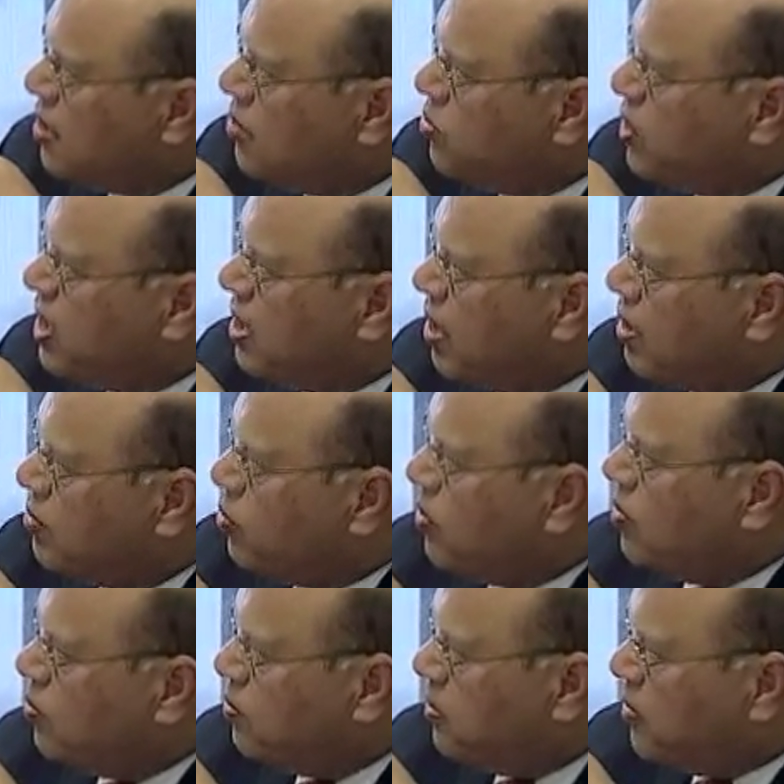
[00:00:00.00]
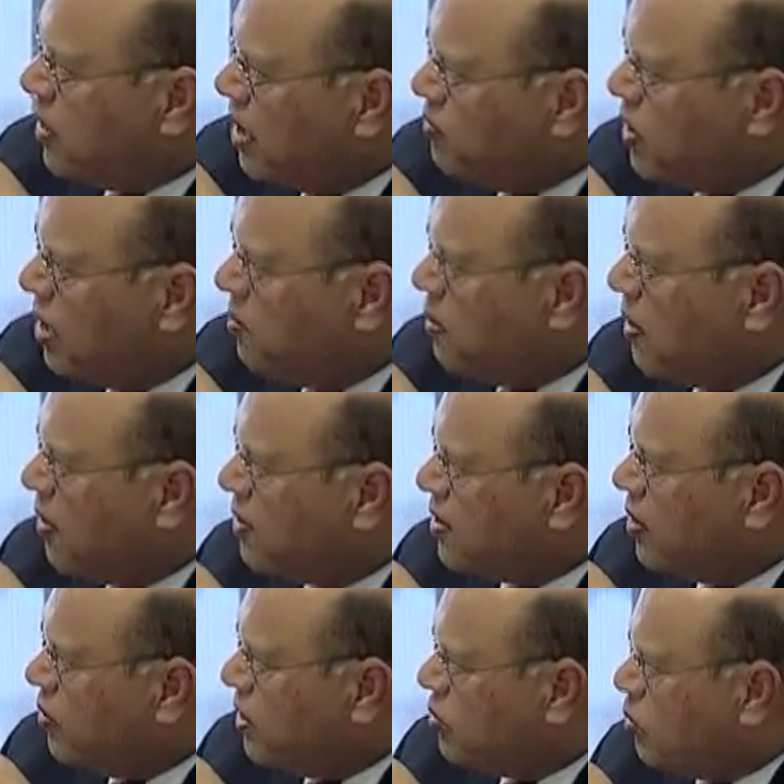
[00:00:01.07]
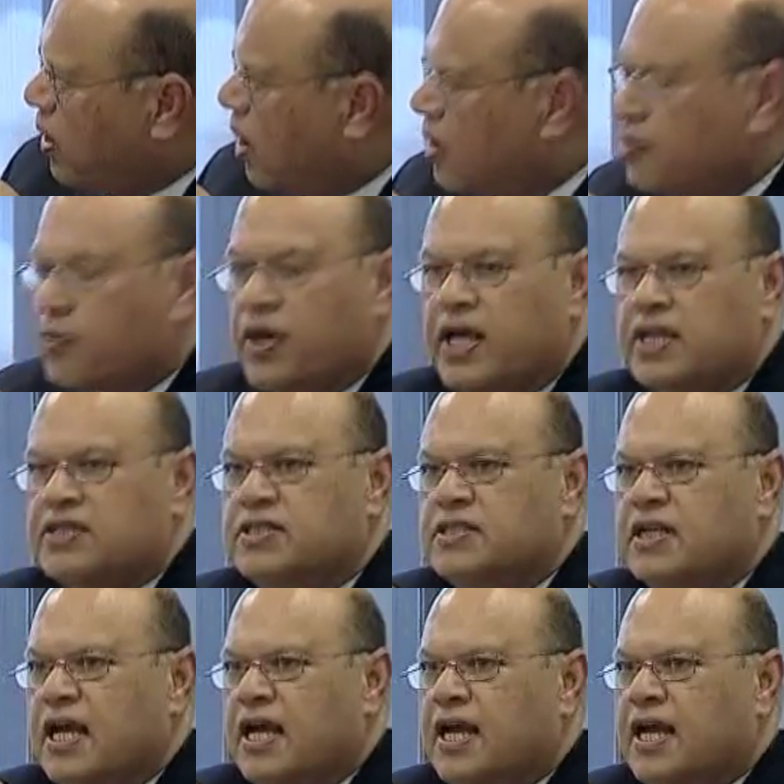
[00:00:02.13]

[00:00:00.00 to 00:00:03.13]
we have partnered with Walgreens,